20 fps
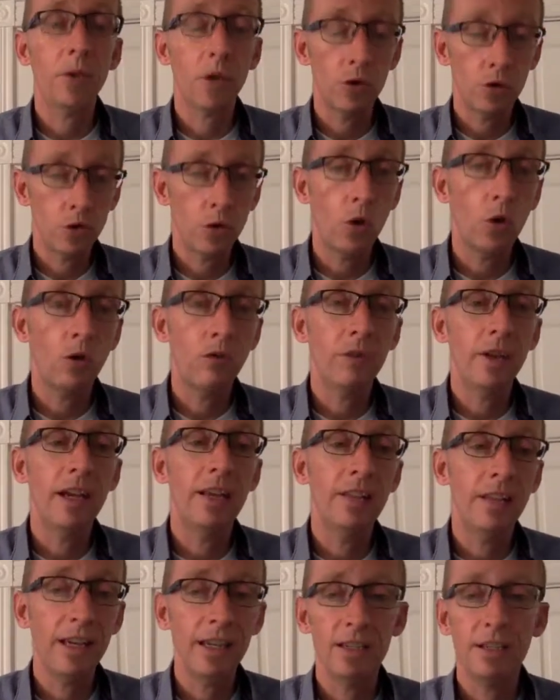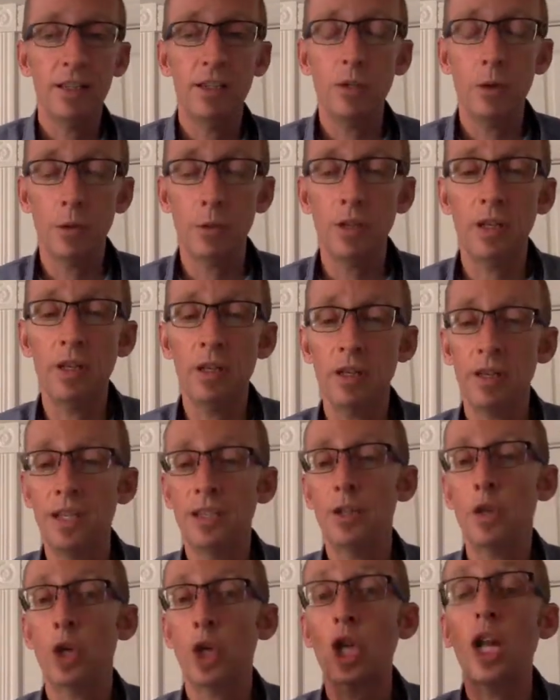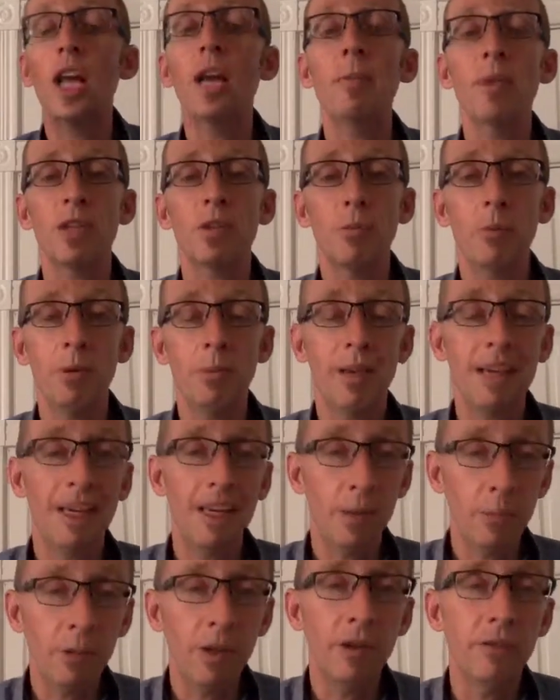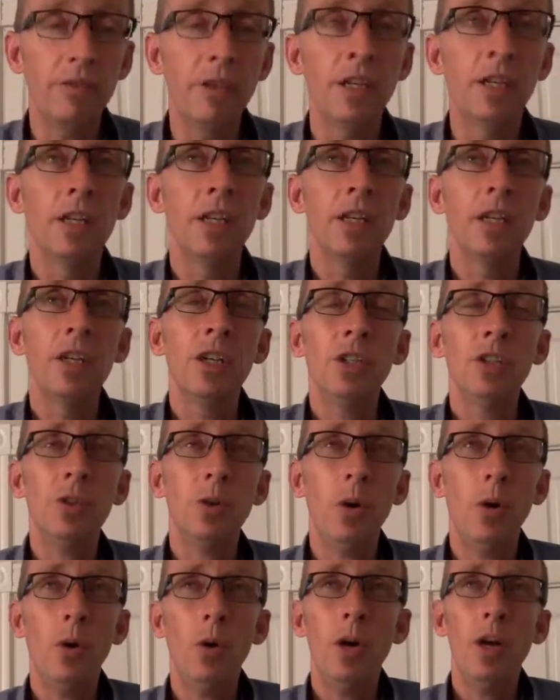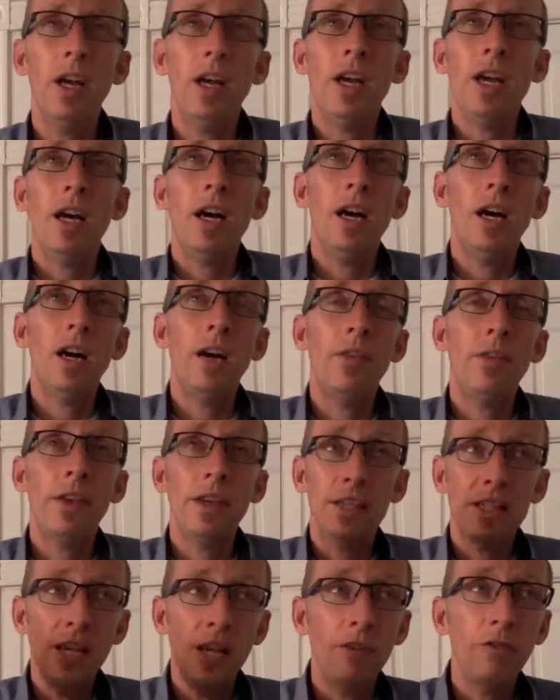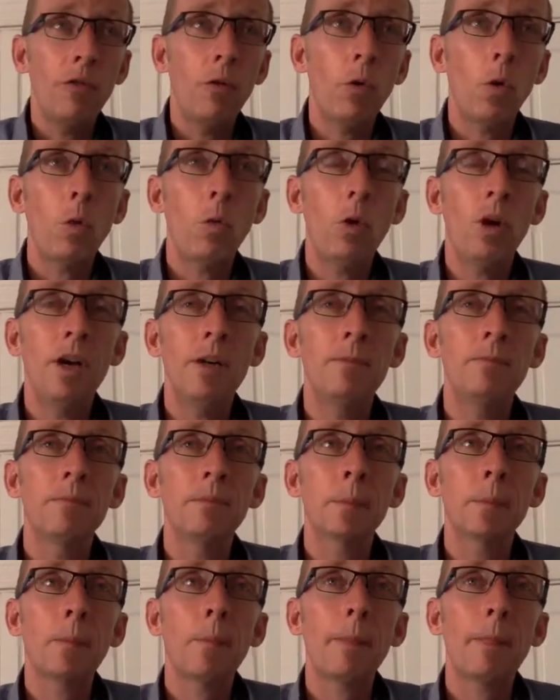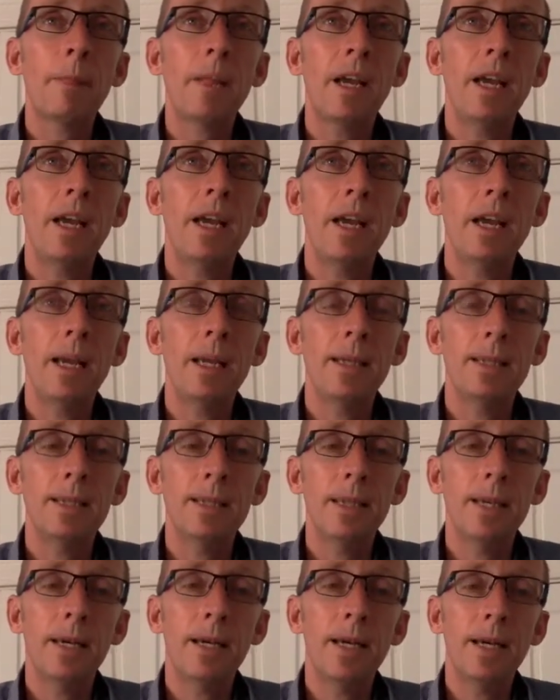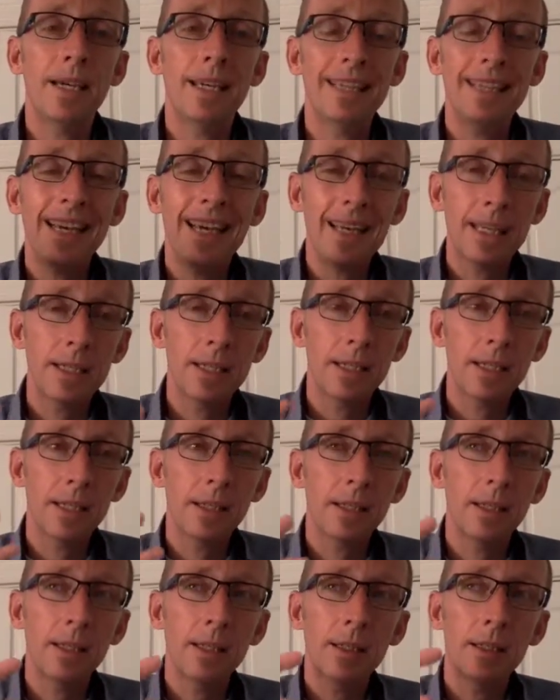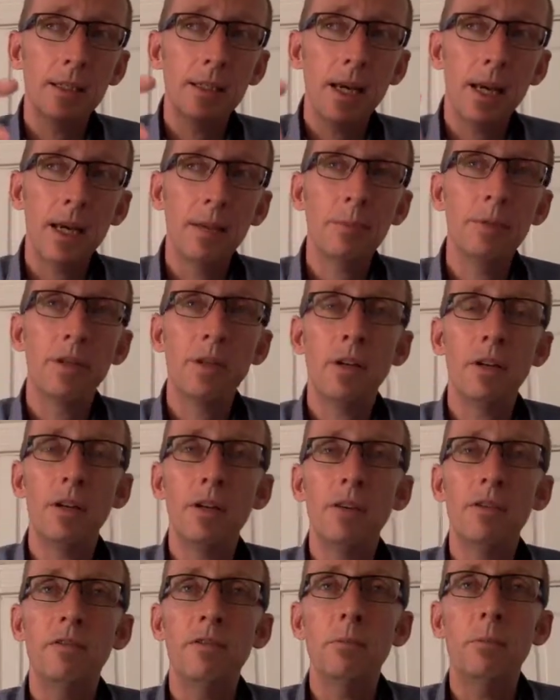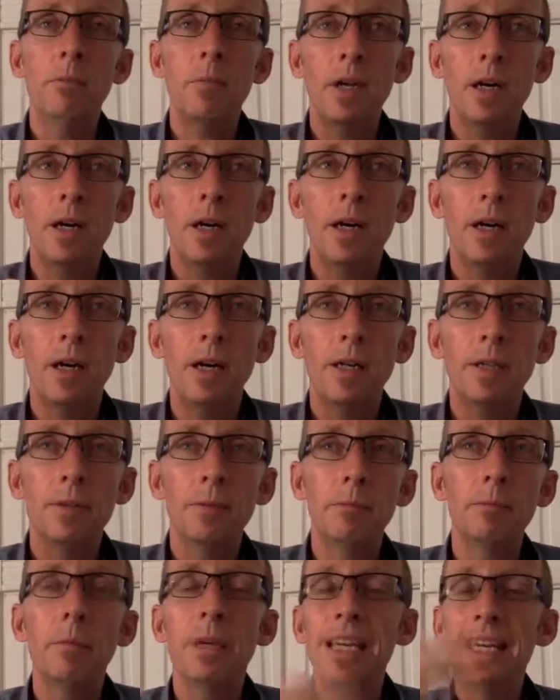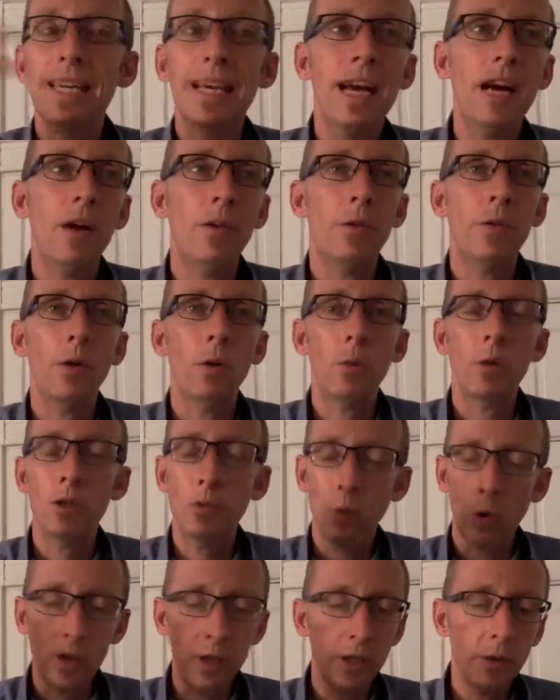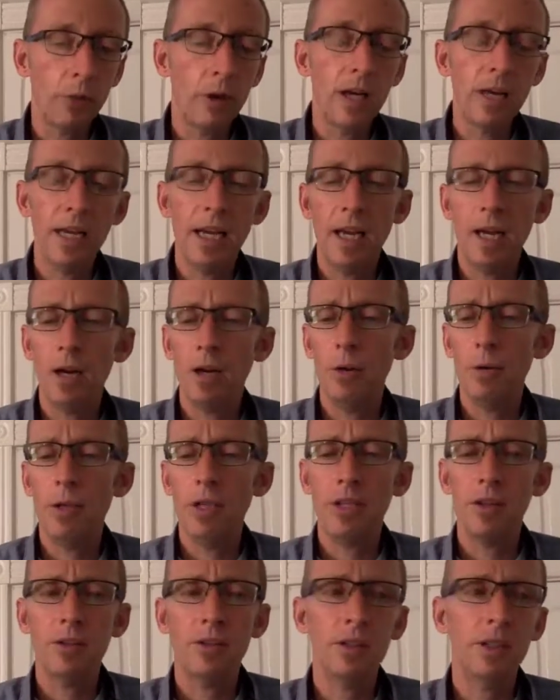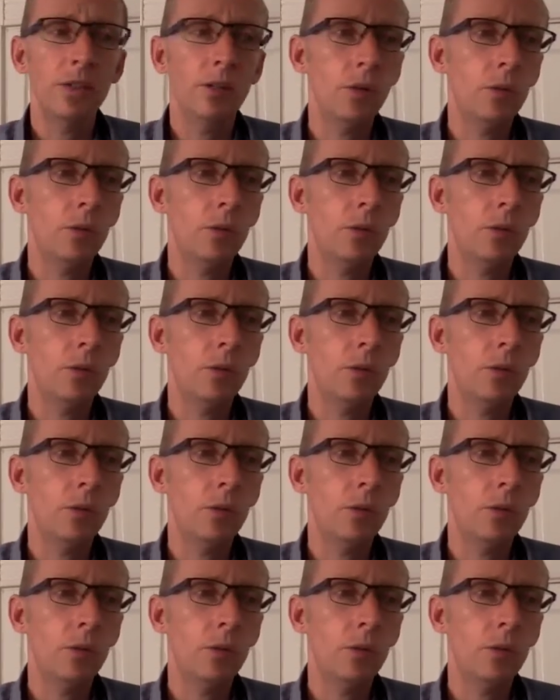serve, and that that your client base will be made up of. So think 10-4-1, and get that types of media out there. What's working right now is